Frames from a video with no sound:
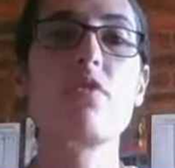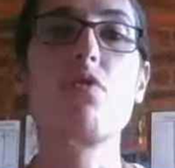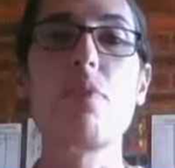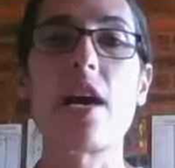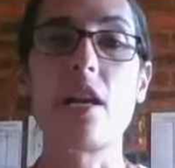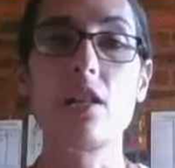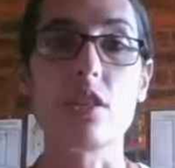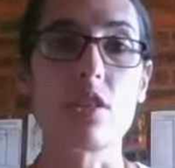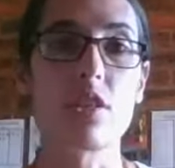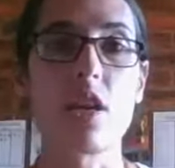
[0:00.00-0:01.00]
for my
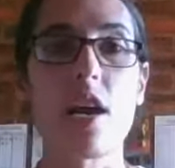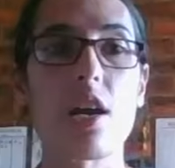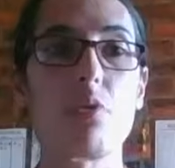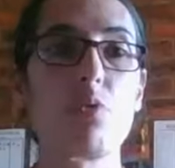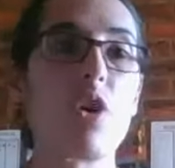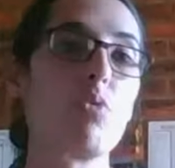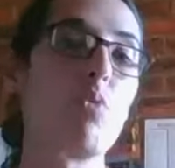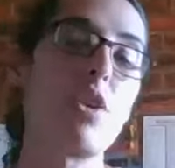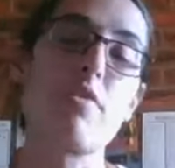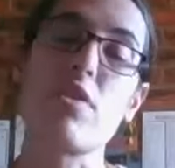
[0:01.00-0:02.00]
eldest on
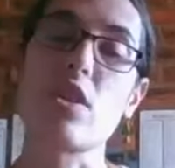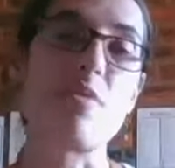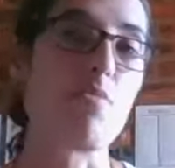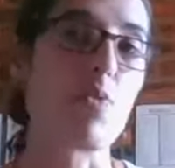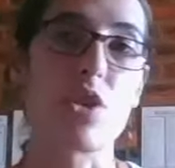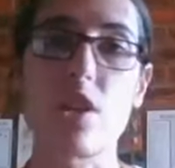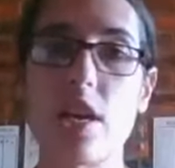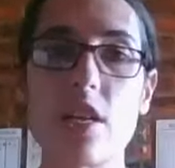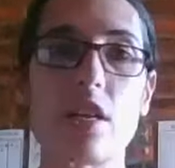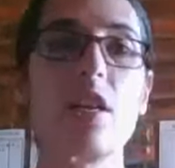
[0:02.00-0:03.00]
whatever theme we're
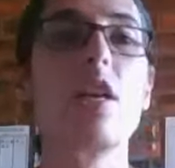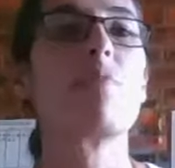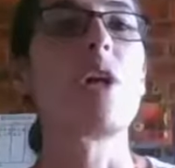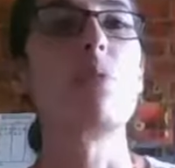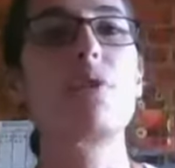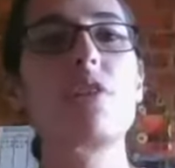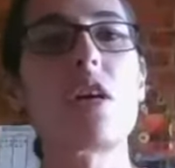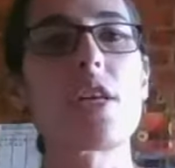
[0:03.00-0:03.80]
studying. I'll print out